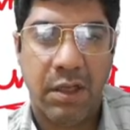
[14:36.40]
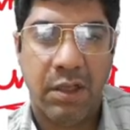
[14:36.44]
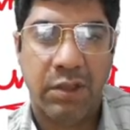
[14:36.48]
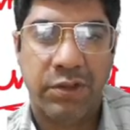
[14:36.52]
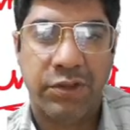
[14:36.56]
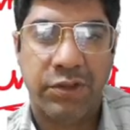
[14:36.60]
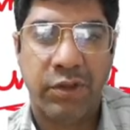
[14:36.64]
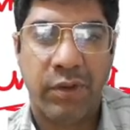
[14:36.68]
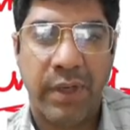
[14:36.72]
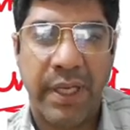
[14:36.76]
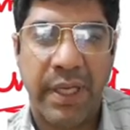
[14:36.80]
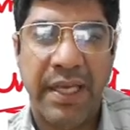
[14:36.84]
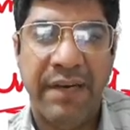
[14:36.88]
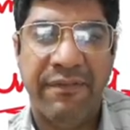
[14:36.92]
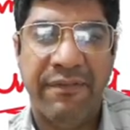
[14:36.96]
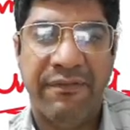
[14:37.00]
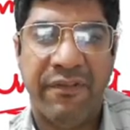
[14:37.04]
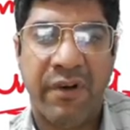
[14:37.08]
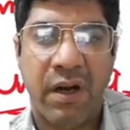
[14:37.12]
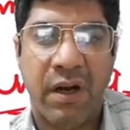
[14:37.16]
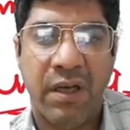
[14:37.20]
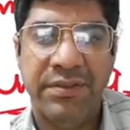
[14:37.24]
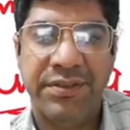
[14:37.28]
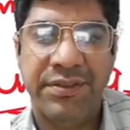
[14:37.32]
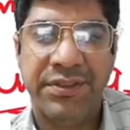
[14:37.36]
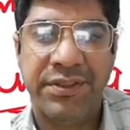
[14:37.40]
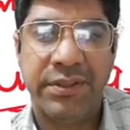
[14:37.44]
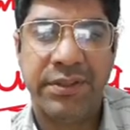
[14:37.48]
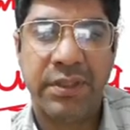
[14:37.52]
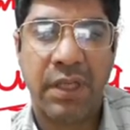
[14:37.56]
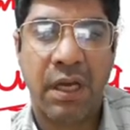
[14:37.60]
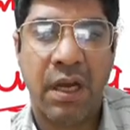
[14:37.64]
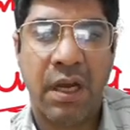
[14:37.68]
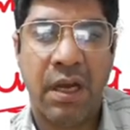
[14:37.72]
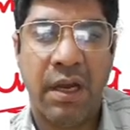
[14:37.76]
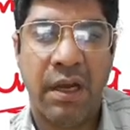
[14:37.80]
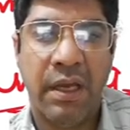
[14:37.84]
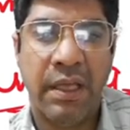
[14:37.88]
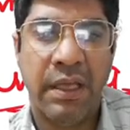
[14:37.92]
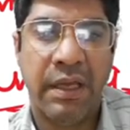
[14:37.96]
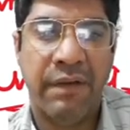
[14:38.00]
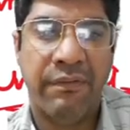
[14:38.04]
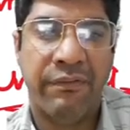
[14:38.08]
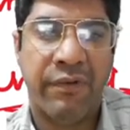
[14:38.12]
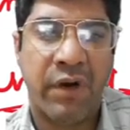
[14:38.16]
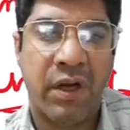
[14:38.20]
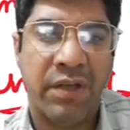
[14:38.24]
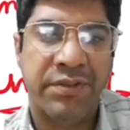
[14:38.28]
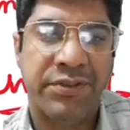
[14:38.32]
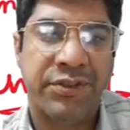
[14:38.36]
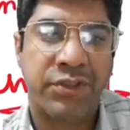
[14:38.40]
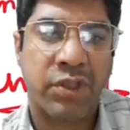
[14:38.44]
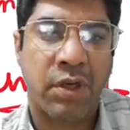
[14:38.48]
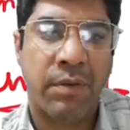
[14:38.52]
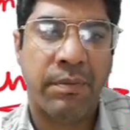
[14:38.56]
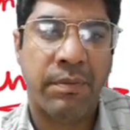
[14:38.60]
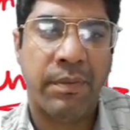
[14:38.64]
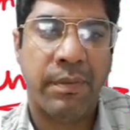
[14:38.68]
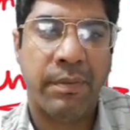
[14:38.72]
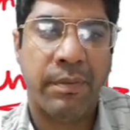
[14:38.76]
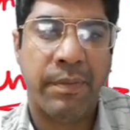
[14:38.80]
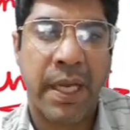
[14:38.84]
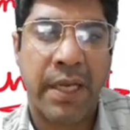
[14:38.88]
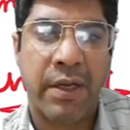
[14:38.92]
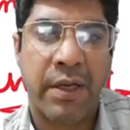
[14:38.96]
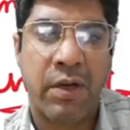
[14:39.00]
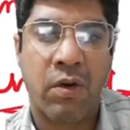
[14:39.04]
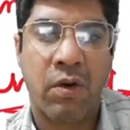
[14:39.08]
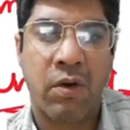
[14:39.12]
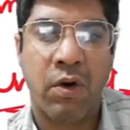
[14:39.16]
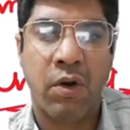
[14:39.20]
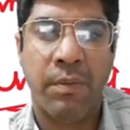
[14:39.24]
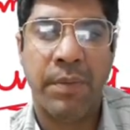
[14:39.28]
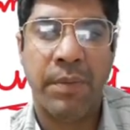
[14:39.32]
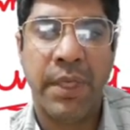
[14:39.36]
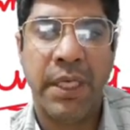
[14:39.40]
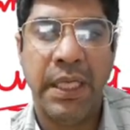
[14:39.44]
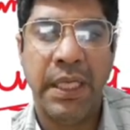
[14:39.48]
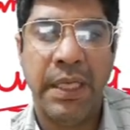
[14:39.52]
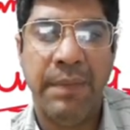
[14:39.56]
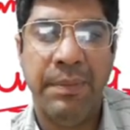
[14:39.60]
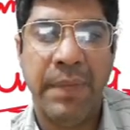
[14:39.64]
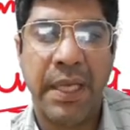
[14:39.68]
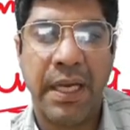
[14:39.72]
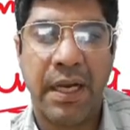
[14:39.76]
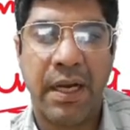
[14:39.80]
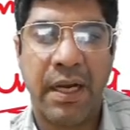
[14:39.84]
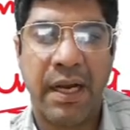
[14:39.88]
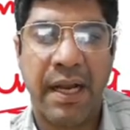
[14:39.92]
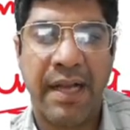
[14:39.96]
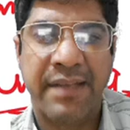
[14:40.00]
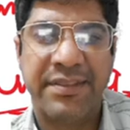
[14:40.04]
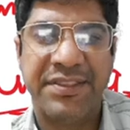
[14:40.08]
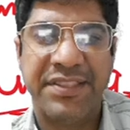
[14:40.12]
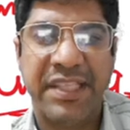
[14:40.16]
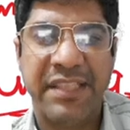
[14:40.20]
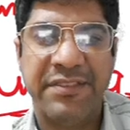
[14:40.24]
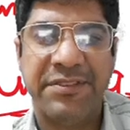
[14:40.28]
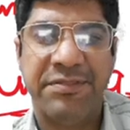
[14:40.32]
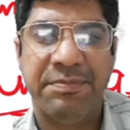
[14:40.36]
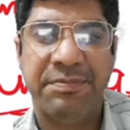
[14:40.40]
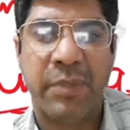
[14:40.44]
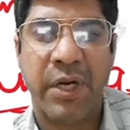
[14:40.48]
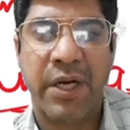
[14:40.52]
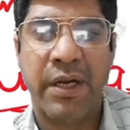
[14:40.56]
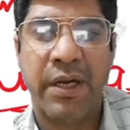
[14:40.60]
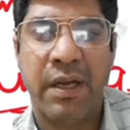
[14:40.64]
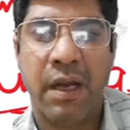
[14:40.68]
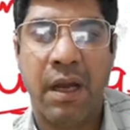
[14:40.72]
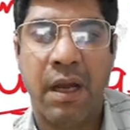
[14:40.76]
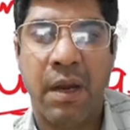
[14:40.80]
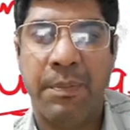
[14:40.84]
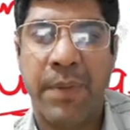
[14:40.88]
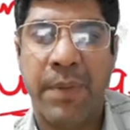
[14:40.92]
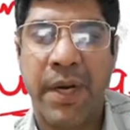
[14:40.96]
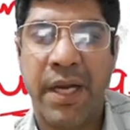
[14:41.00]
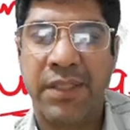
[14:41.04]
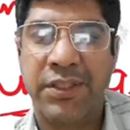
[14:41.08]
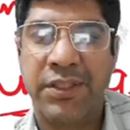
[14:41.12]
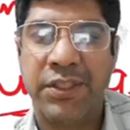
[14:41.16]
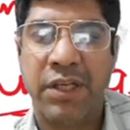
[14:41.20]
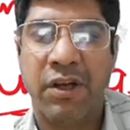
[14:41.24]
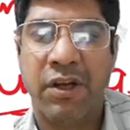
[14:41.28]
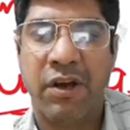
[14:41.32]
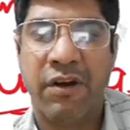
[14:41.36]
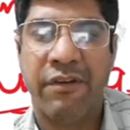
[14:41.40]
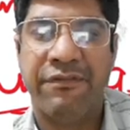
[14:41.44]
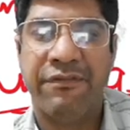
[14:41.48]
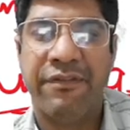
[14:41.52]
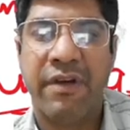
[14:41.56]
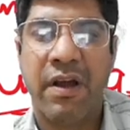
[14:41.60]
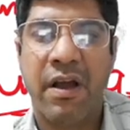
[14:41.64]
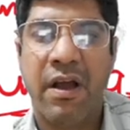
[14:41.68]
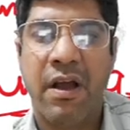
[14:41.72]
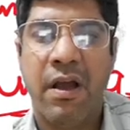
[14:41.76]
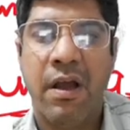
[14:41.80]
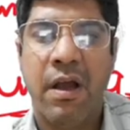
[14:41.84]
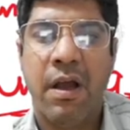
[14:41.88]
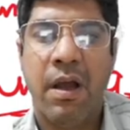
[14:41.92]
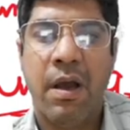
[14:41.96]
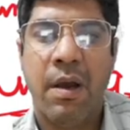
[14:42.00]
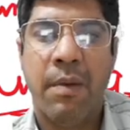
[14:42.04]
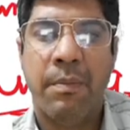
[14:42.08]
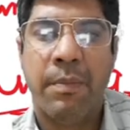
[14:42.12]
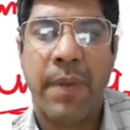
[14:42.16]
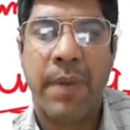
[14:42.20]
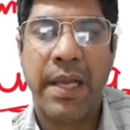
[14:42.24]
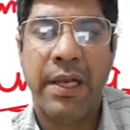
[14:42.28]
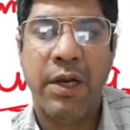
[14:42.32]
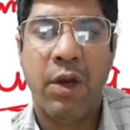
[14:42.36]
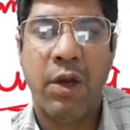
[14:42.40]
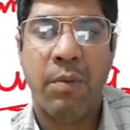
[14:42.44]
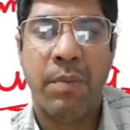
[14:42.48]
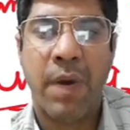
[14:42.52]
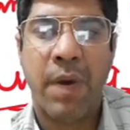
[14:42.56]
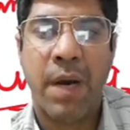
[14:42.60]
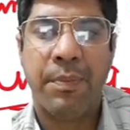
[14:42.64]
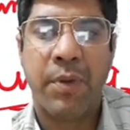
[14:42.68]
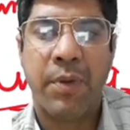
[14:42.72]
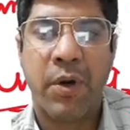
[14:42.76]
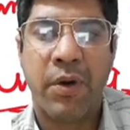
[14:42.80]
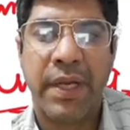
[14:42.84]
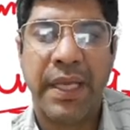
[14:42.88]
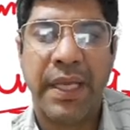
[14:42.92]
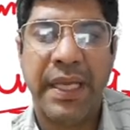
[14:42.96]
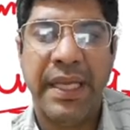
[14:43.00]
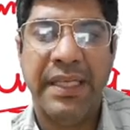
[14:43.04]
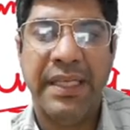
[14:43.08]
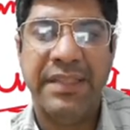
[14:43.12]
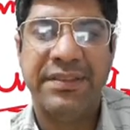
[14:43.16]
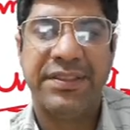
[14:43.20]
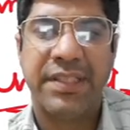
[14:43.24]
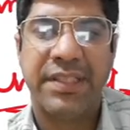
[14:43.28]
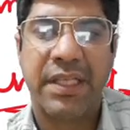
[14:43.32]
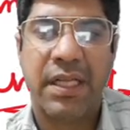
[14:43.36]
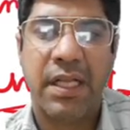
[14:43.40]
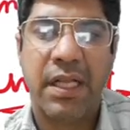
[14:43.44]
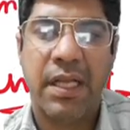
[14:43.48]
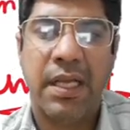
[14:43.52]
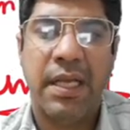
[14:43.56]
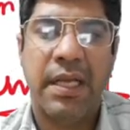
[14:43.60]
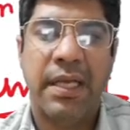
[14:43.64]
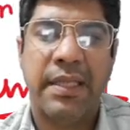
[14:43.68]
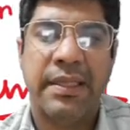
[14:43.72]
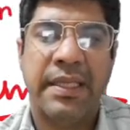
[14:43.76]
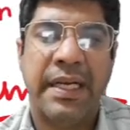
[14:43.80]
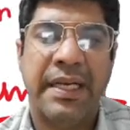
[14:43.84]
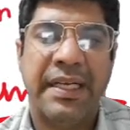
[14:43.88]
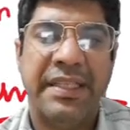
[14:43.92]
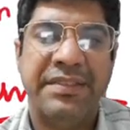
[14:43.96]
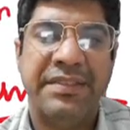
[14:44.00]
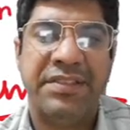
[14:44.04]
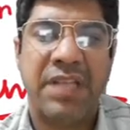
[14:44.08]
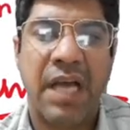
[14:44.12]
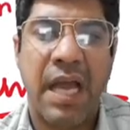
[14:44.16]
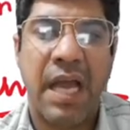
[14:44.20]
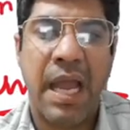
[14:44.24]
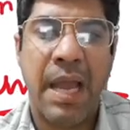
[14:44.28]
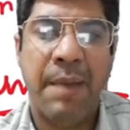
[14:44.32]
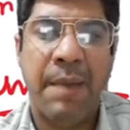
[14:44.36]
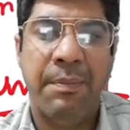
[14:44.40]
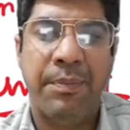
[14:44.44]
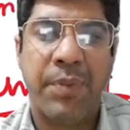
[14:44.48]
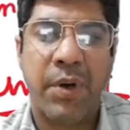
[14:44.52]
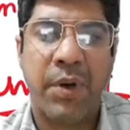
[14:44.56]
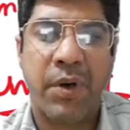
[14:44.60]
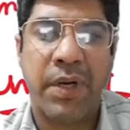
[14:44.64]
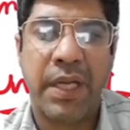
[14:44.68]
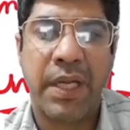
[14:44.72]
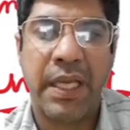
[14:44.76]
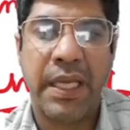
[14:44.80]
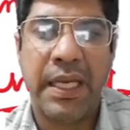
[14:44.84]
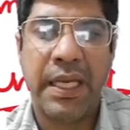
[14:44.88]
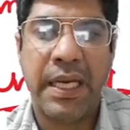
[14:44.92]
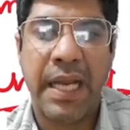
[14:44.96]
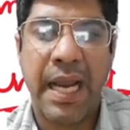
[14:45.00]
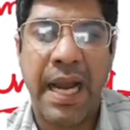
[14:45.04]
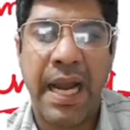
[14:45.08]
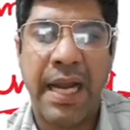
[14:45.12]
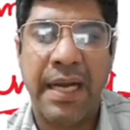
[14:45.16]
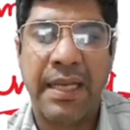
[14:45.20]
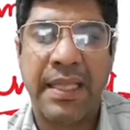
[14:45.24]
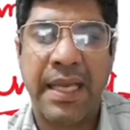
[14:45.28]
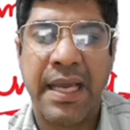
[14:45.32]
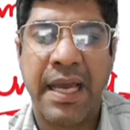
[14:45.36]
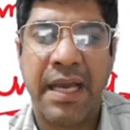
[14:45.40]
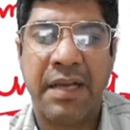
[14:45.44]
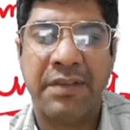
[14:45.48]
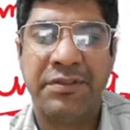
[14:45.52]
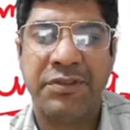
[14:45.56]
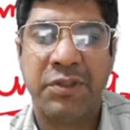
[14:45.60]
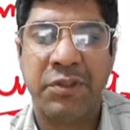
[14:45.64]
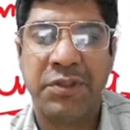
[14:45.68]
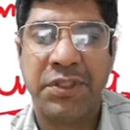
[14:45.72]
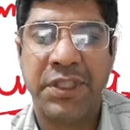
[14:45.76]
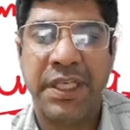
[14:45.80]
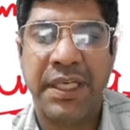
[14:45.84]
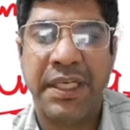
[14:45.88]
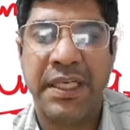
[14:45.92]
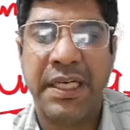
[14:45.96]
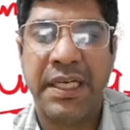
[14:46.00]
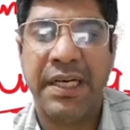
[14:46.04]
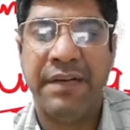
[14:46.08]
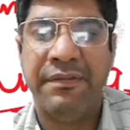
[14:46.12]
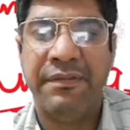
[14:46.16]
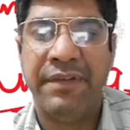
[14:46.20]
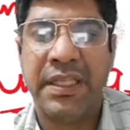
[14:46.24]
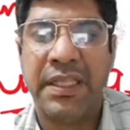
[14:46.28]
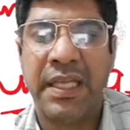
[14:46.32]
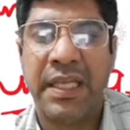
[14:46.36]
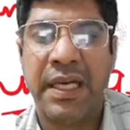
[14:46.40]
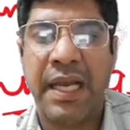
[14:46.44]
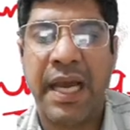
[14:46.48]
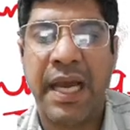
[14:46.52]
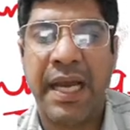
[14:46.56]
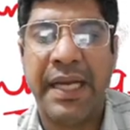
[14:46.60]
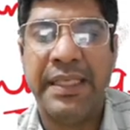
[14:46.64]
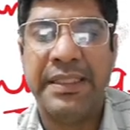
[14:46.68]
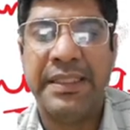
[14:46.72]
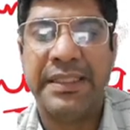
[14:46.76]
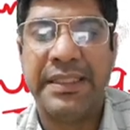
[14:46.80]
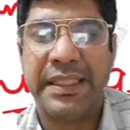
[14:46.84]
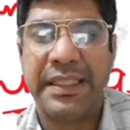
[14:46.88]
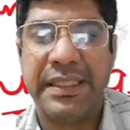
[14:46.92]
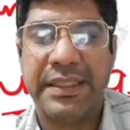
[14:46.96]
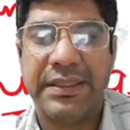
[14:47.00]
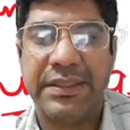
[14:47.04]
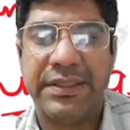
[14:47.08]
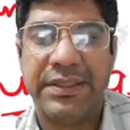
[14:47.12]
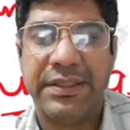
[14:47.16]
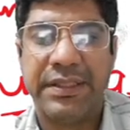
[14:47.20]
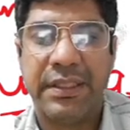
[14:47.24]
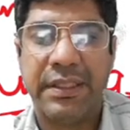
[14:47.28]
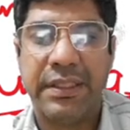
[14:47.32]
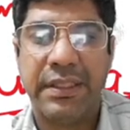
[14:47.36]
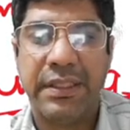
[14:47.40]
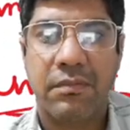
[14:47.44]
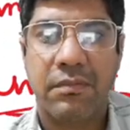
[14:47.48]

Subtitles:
So in Waldenstrom macroglobulinemia, excess production of myeloma proteins, that is the M protein, and they are associated with the light chains.